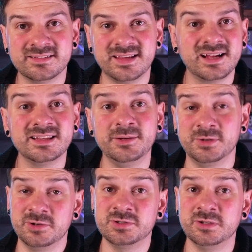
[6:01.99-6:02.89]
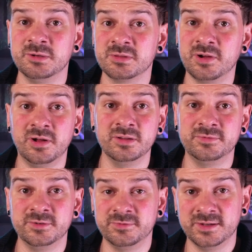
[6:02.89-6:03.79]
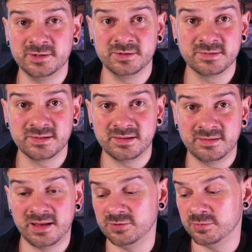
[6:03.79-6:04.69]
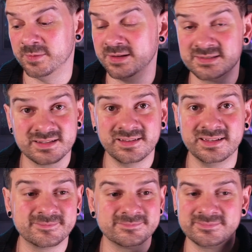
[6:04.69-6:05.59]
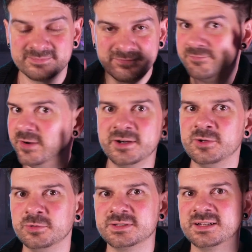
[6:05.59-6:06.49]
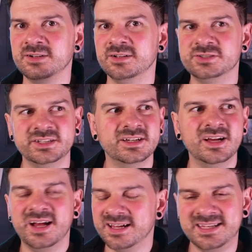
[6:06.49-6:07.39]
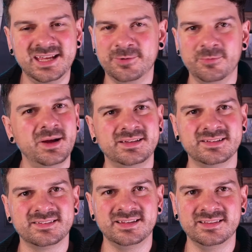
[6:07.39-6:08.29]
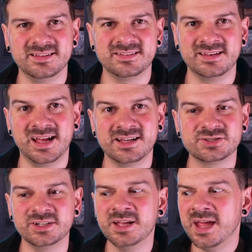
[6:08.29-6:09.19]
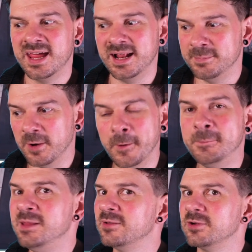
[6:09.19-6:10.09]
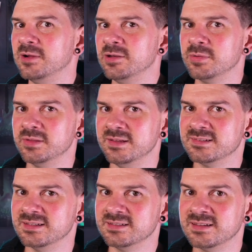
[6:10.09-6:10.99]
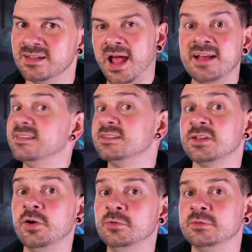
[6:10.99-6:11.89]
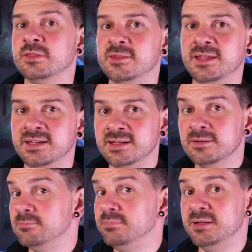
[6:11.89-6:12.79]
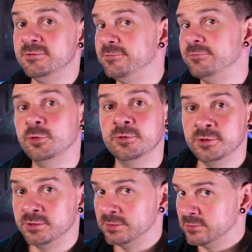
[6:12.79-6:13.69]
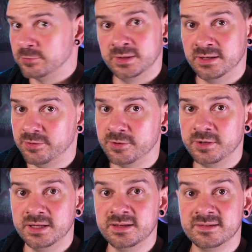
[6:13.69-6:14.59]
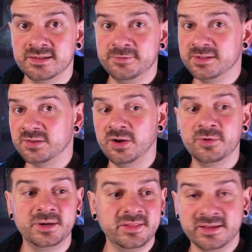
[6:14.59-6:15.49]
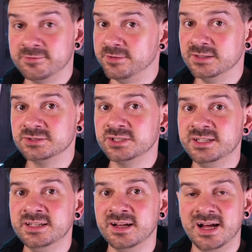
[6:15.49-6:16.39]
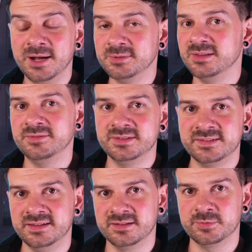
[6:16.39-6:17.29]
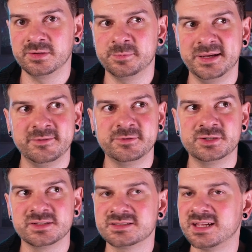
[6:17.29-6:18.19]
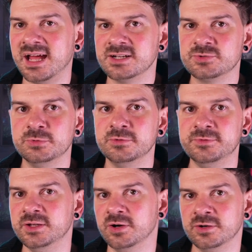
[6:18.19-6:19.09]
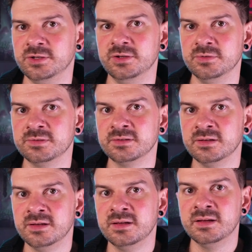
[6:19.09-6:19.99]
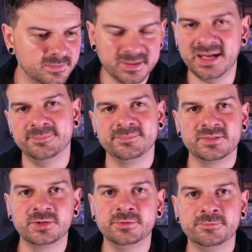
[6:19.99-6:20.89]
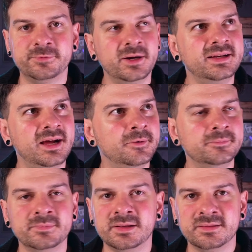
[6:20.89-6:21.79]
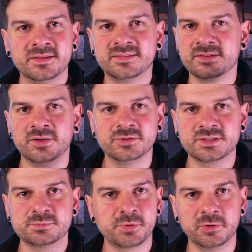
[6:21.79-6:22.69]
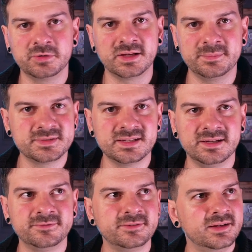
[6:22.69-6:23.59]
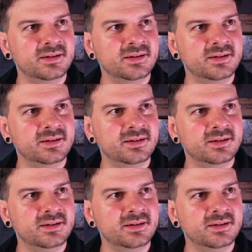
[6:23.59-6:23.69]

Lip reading: exactly what you're doing with all of your fingers and your wrist. Like, very cool technology. I can't wait to see this in action, and I'm hoping they're going to release it as its own thing before 2030, because if it's already like functioning, I would love to see this wristband for just casual VR use. But yeah, so for right now, this is all just prototype stuff,